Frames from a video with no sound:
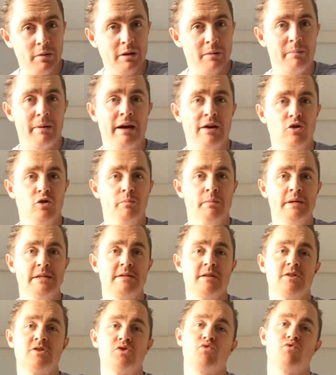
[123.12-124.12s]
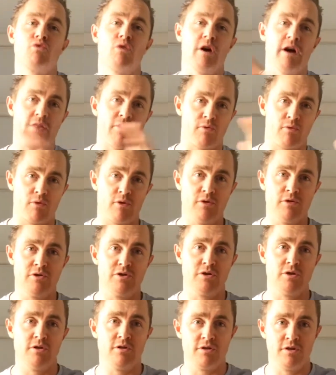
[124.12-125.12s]
about your business right through
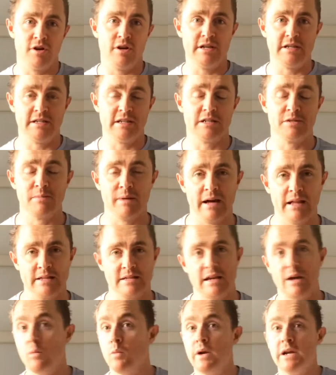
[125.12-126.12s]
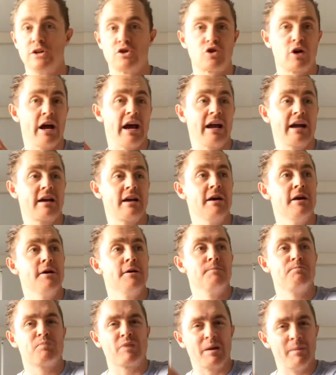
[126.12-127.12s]
to 36 months. And we track
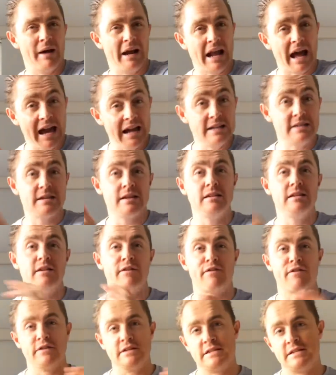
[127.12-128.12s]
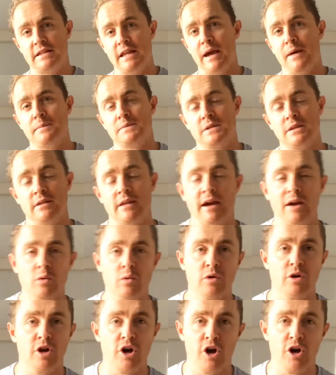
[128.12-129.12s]
about 18 different steps that they
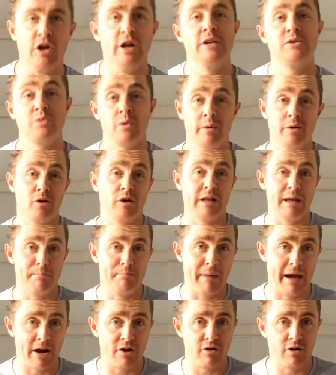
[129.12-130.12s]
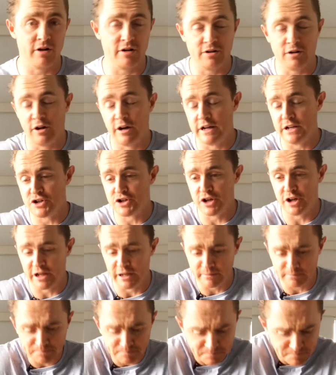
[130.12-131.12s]
will go. It's what we call our macro client
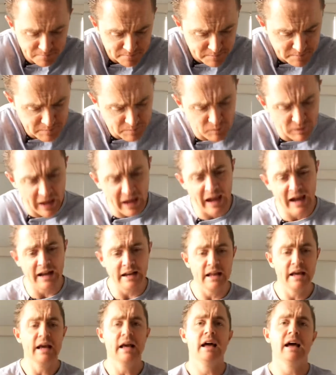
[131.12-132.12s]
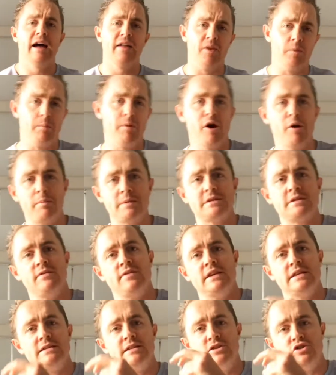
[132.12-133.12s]
journey. And the purpose of
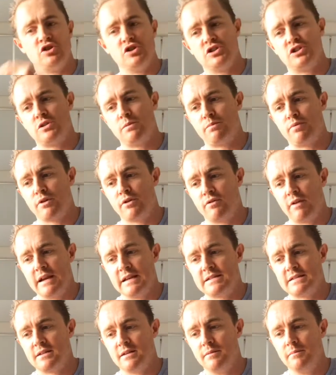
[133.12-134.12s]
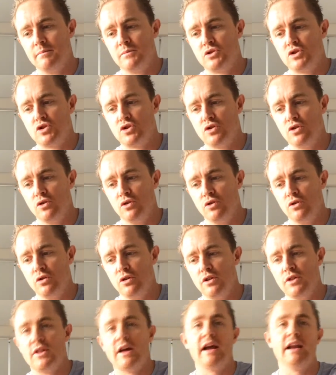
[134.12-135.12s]
this is just to progress them
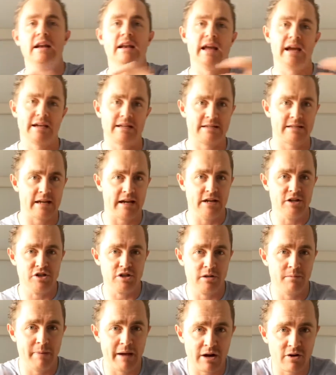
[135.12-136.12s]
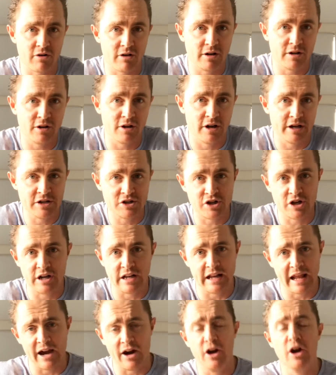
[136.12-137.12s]
to that next stage in the macro client journey.
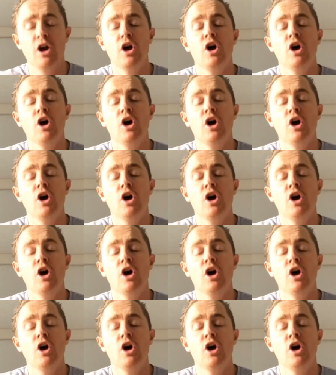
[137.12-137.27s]
Now,